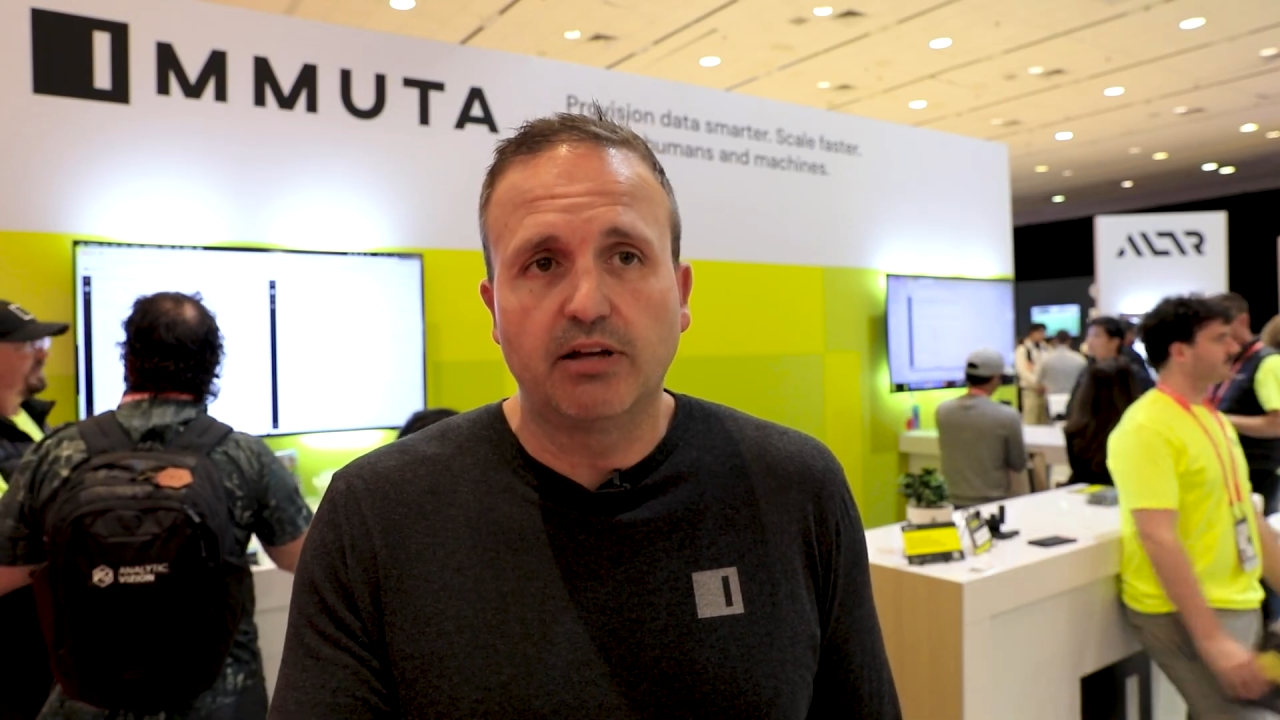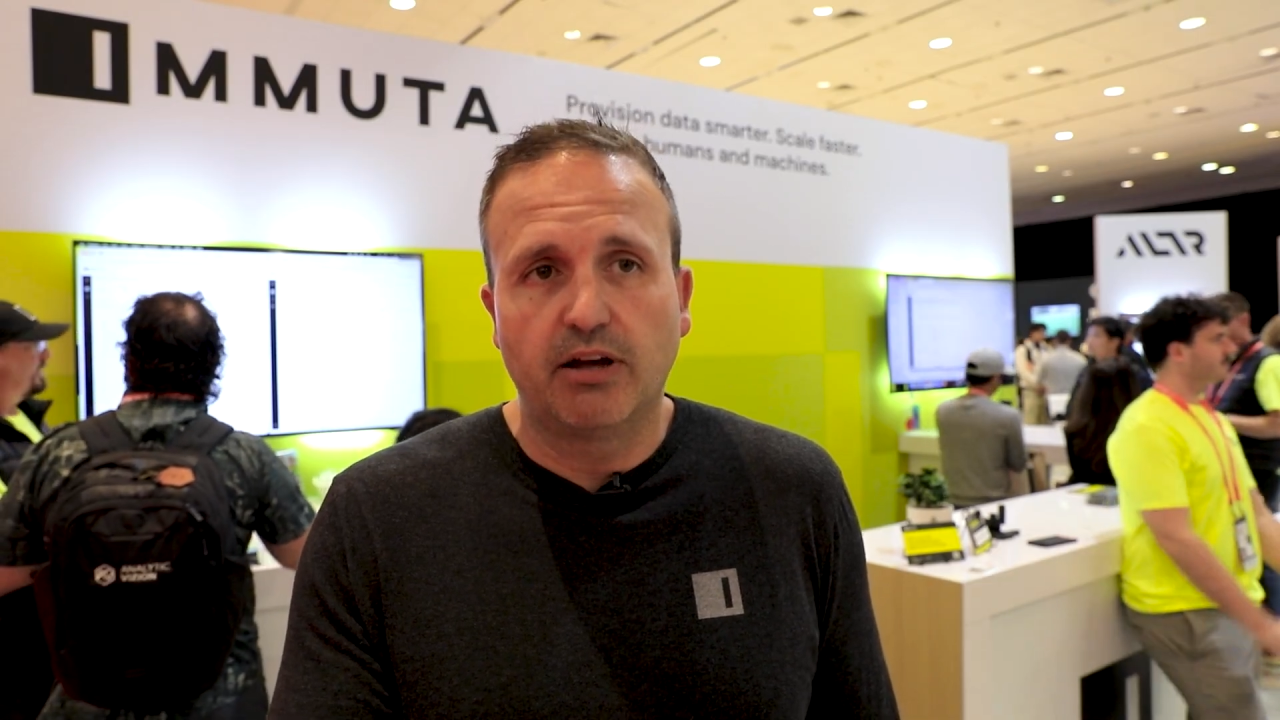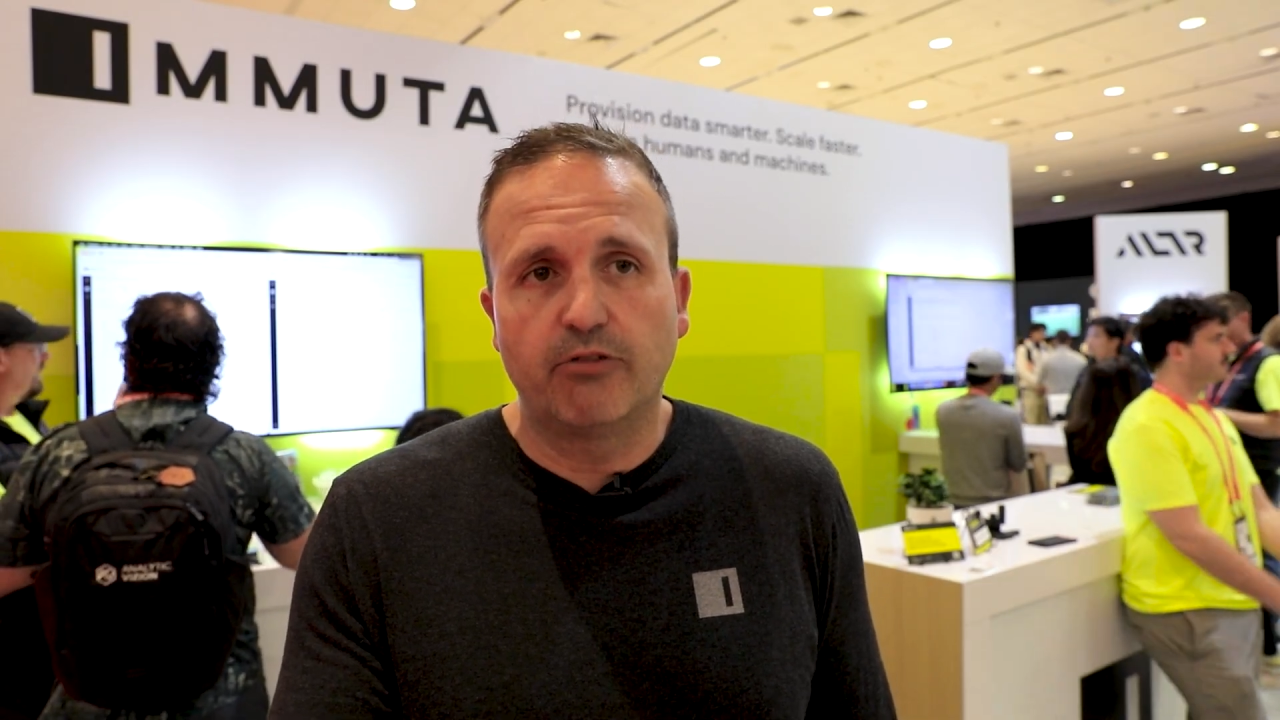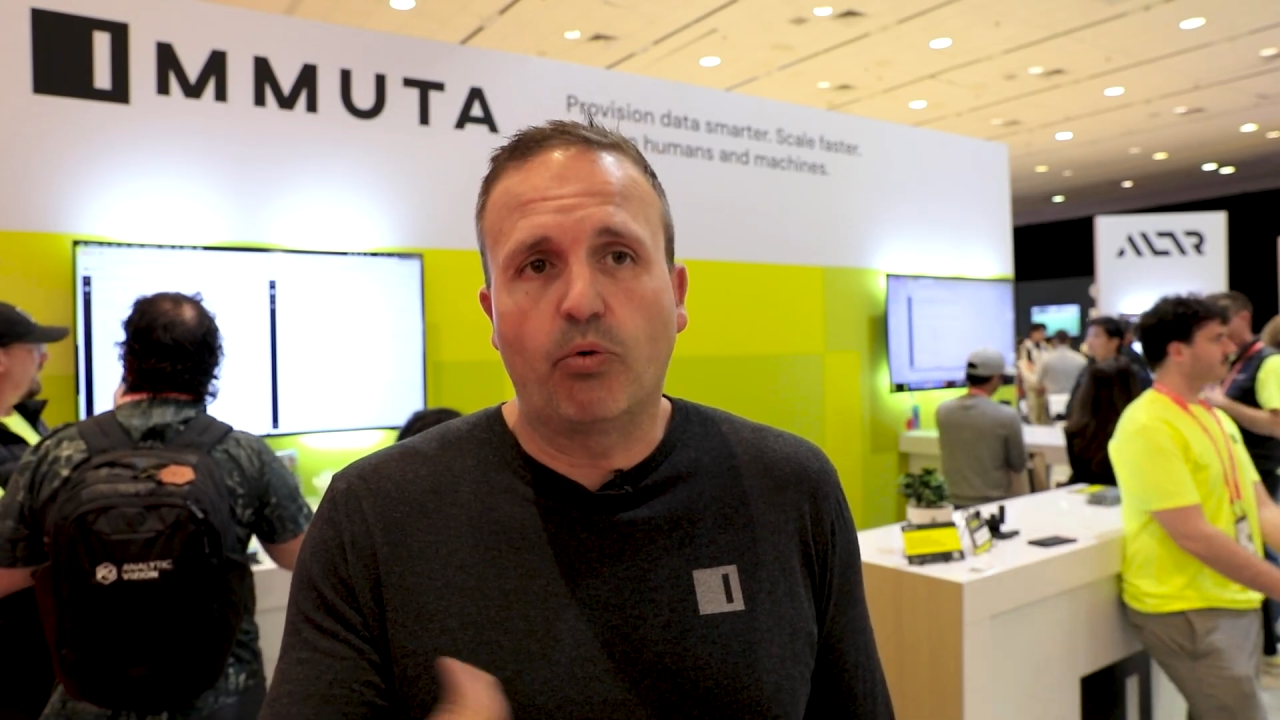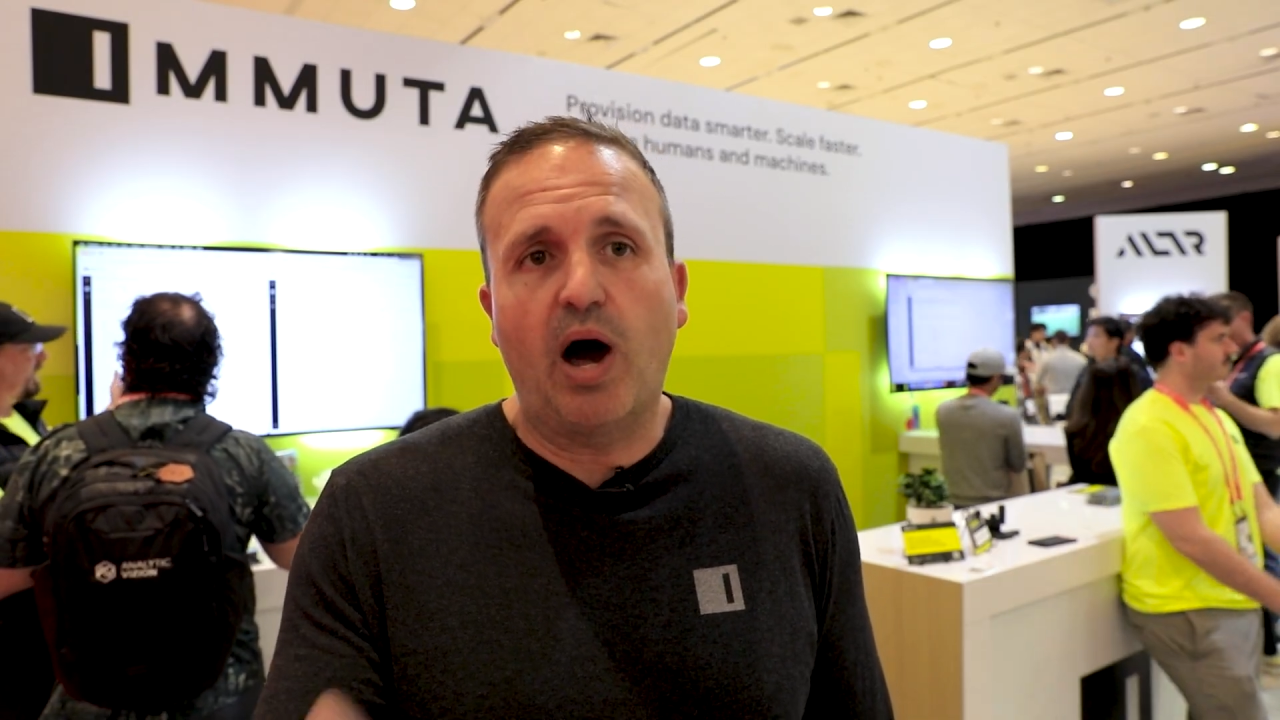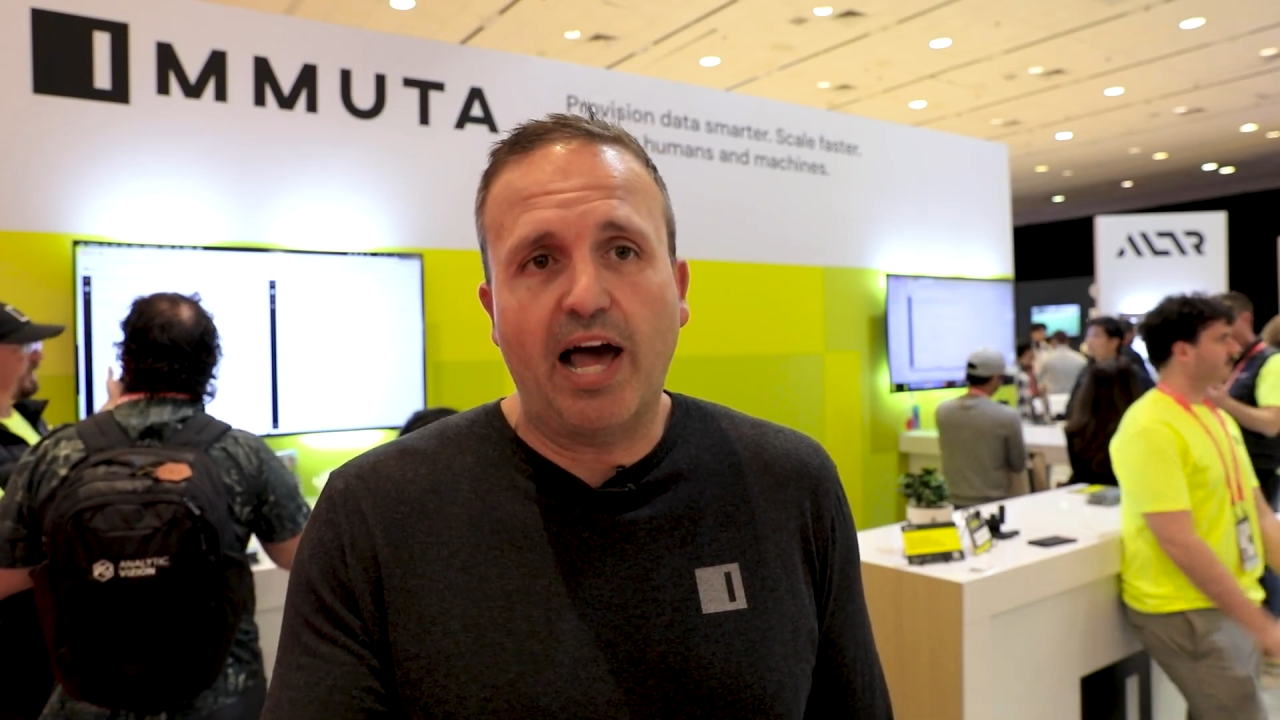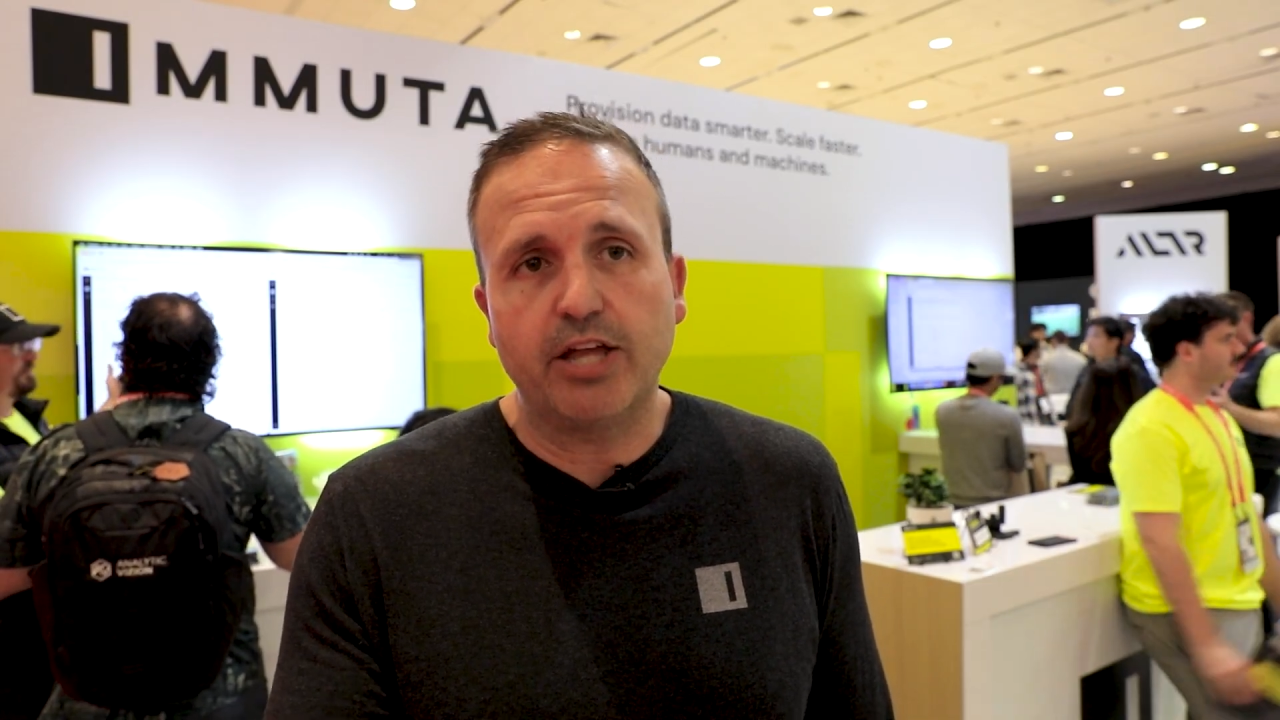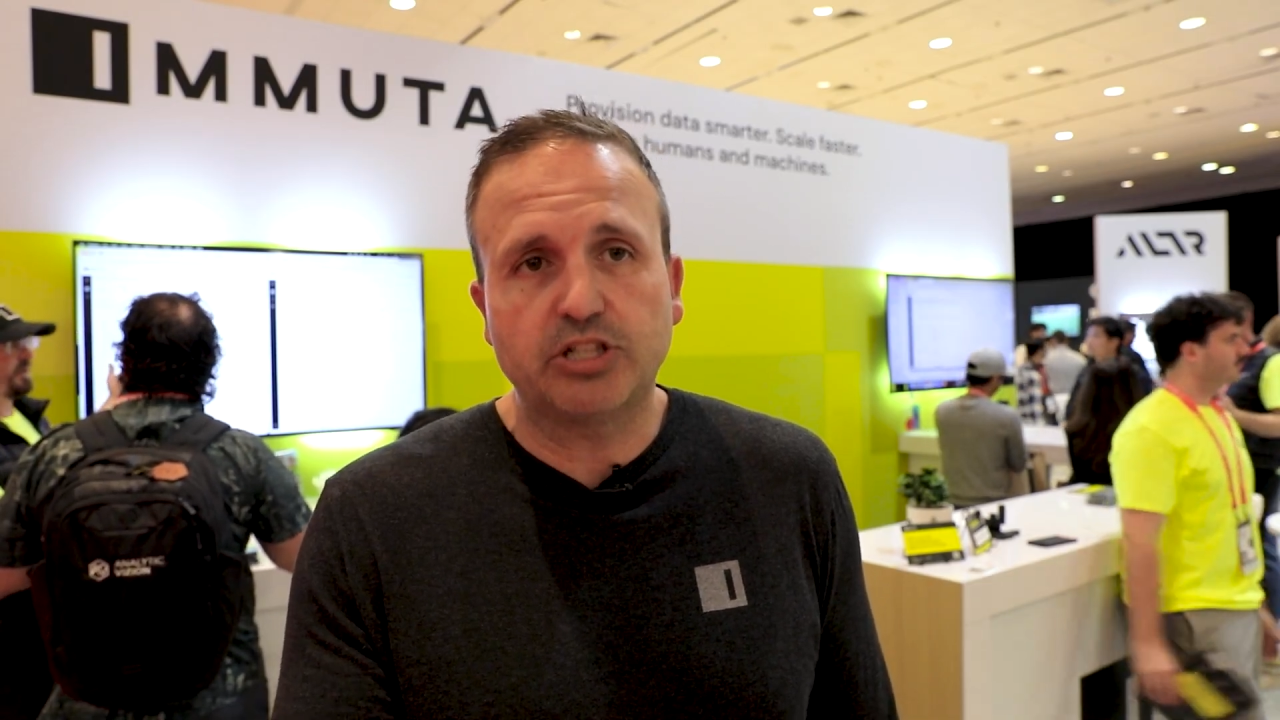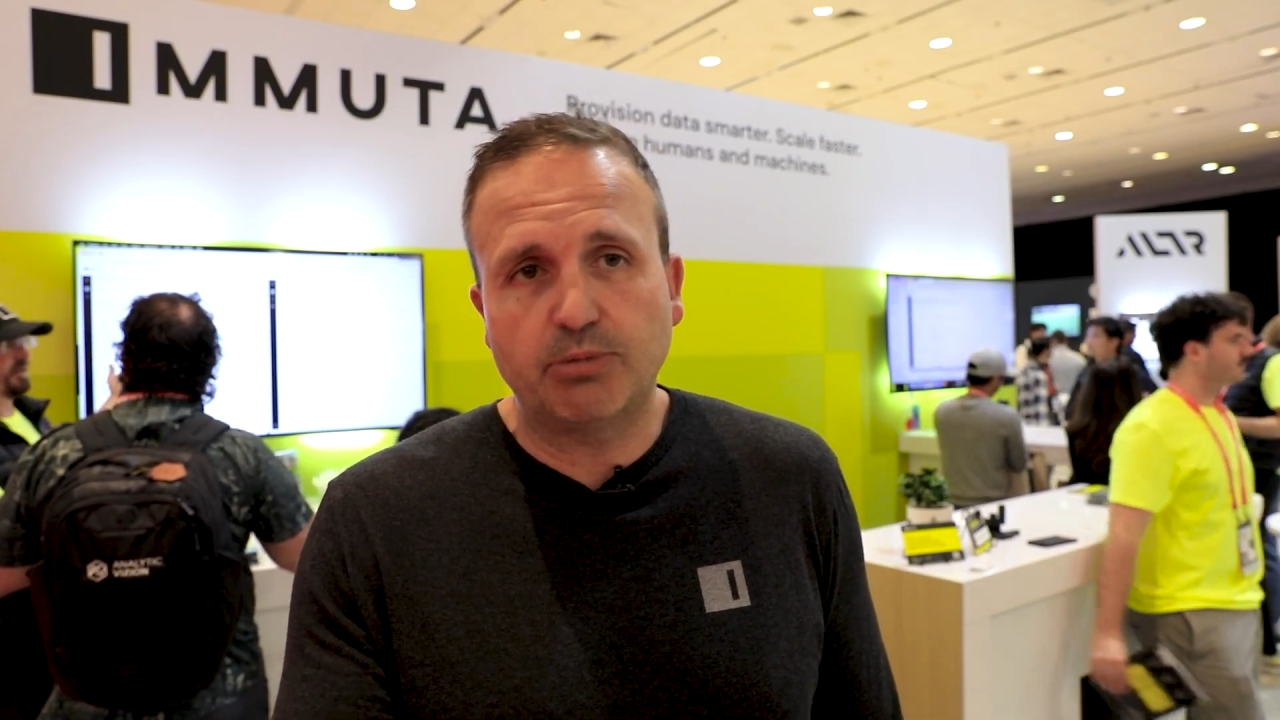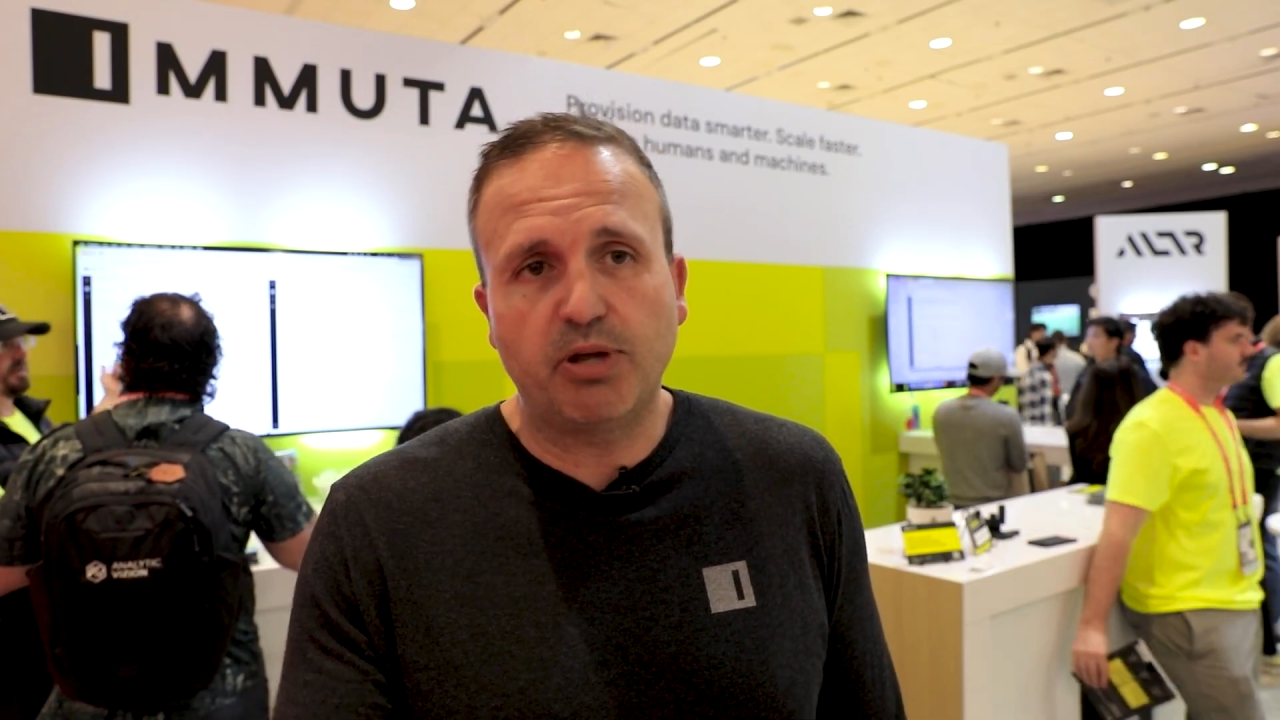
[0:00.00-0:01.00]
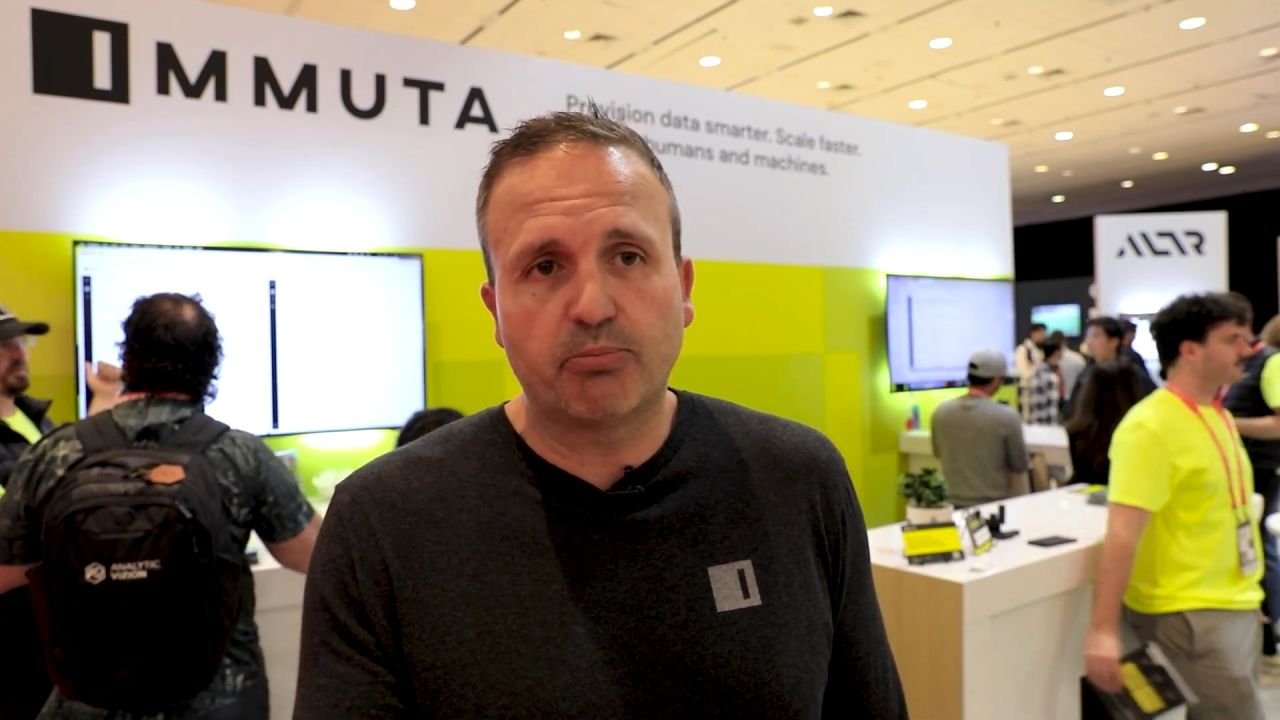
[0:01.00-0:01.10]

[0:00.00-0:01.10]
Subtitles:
of why you should be